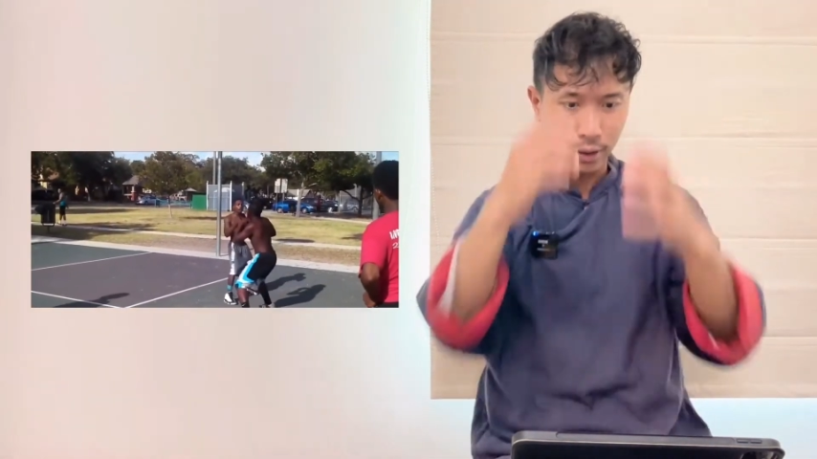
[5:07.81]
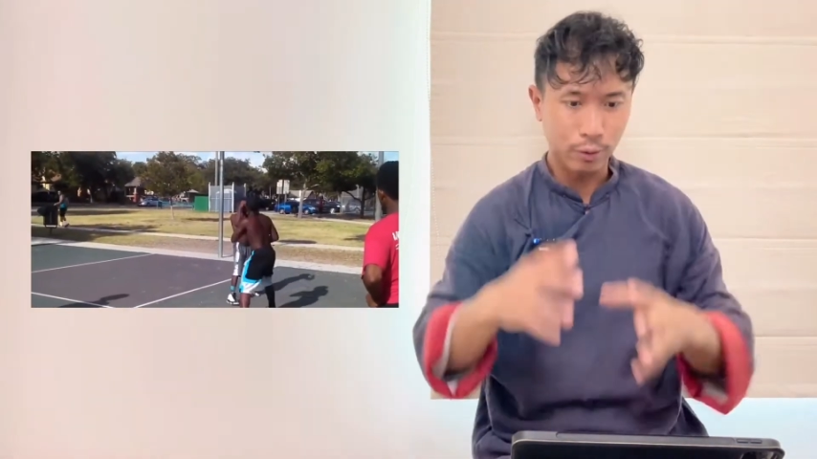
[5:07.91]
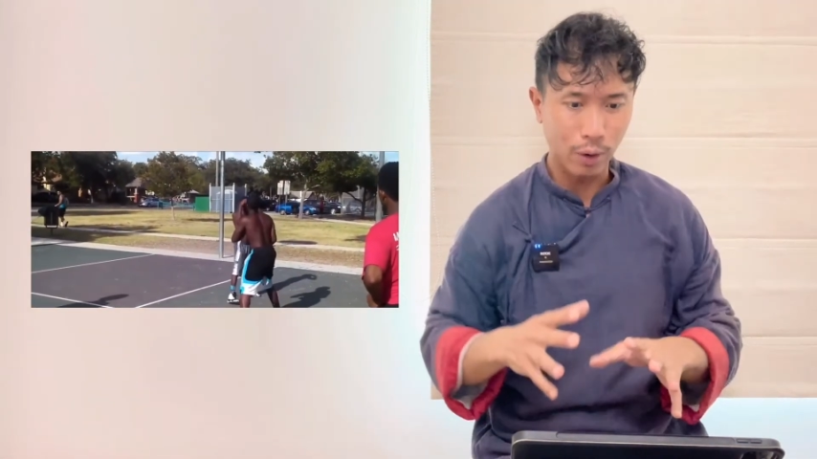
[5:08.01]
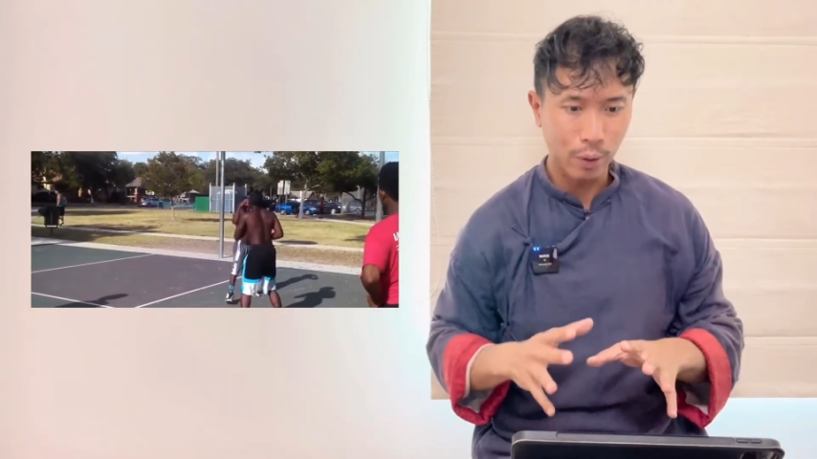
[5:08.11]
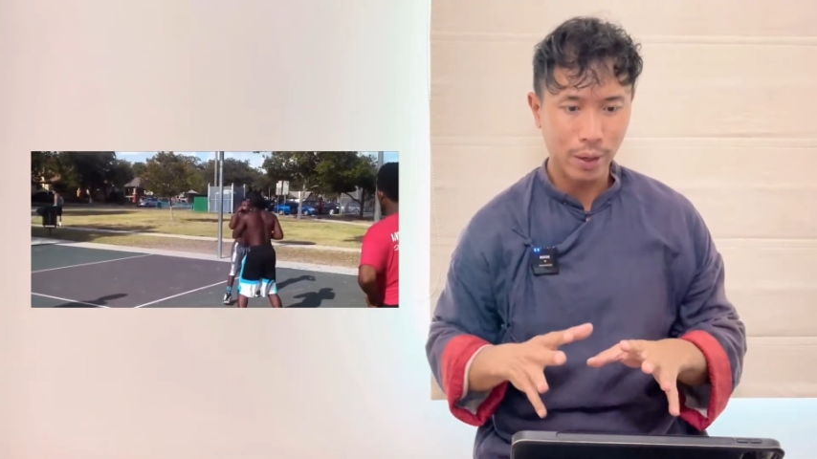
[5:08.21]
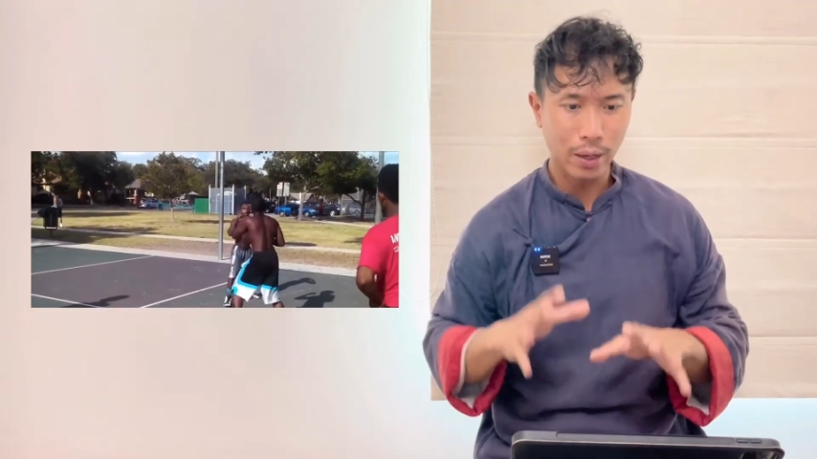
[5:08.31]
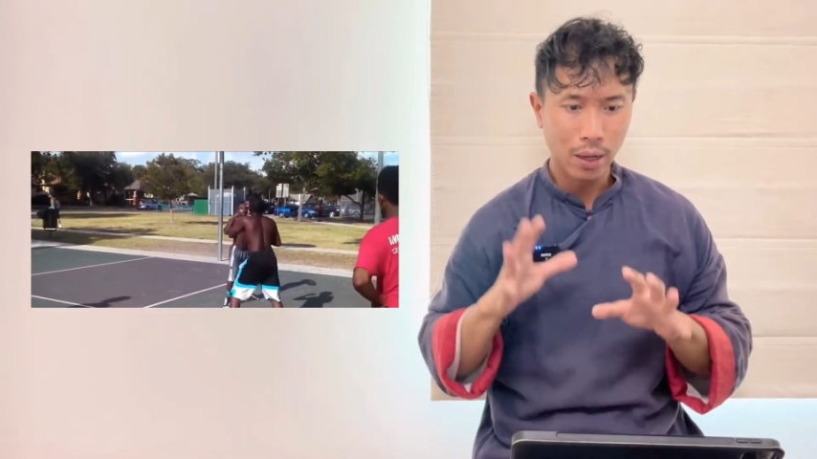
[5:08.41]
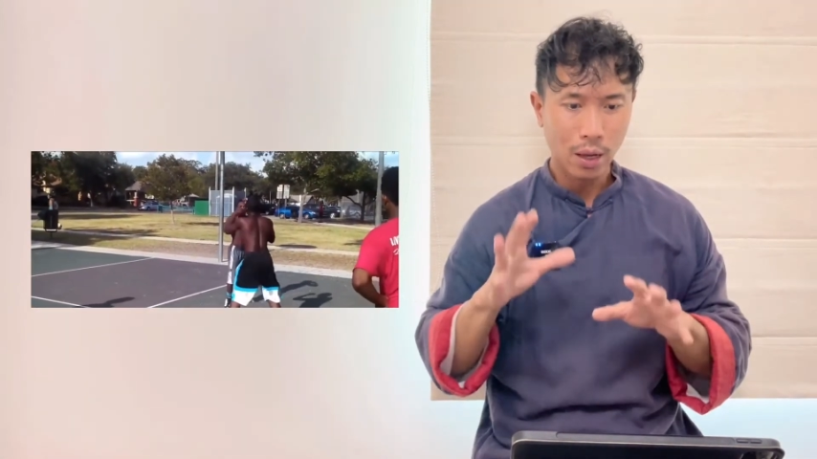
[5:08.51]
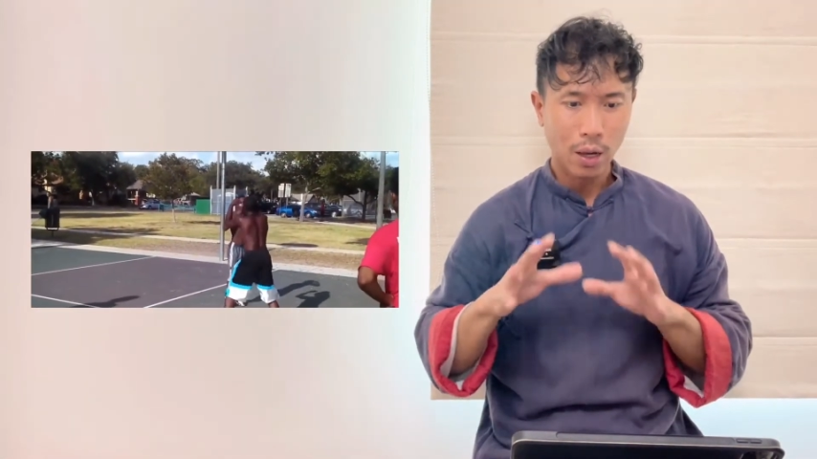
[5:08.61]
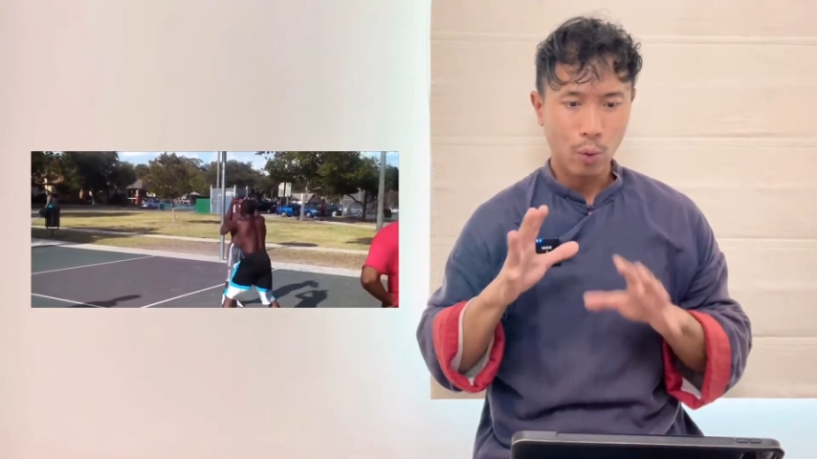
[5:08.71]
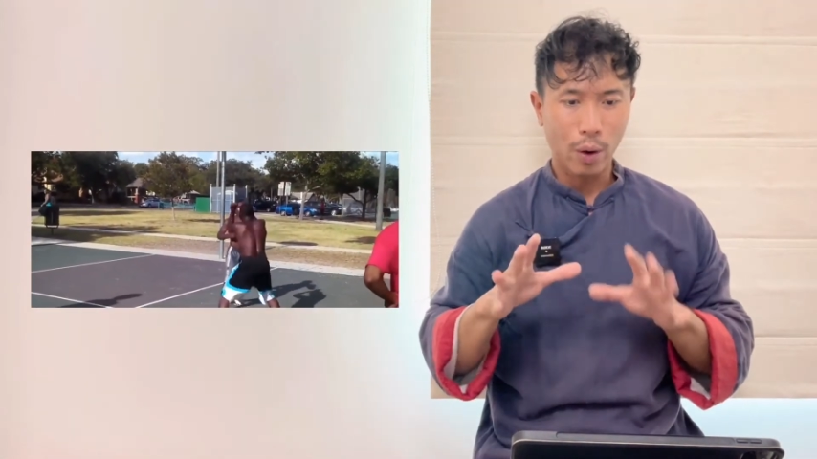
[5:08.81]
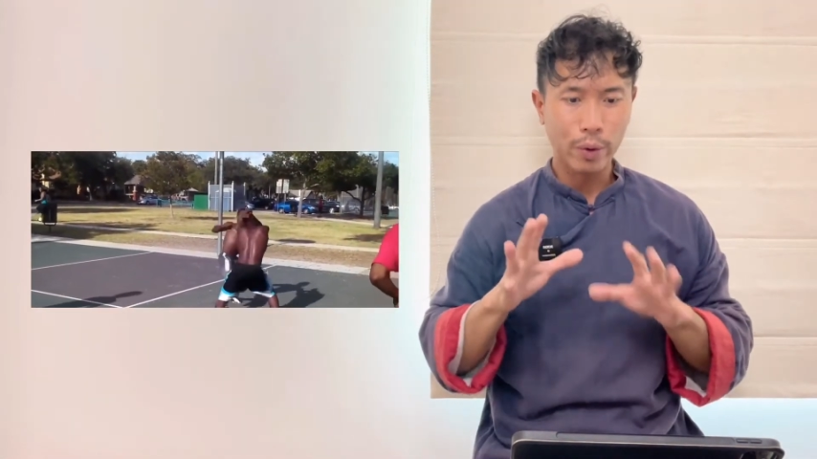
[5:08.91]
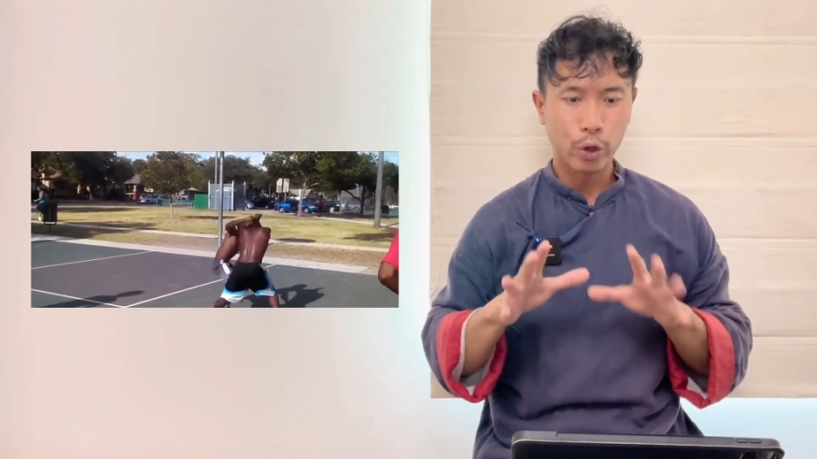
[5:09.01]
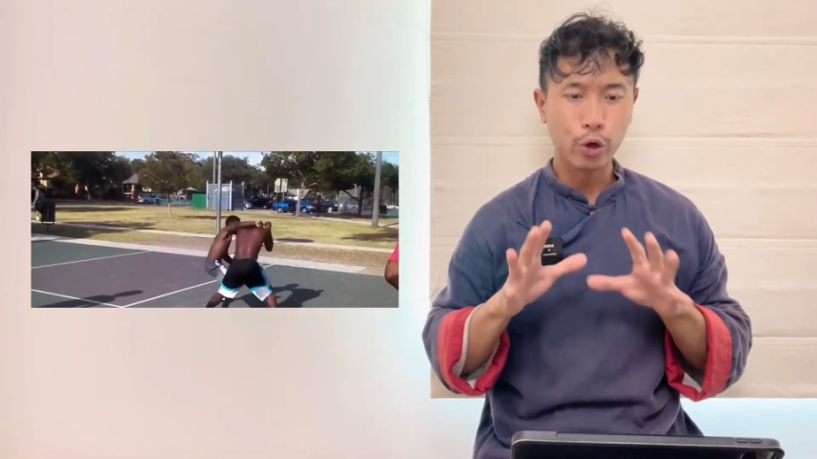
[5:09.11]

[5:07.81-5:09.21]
It's very, very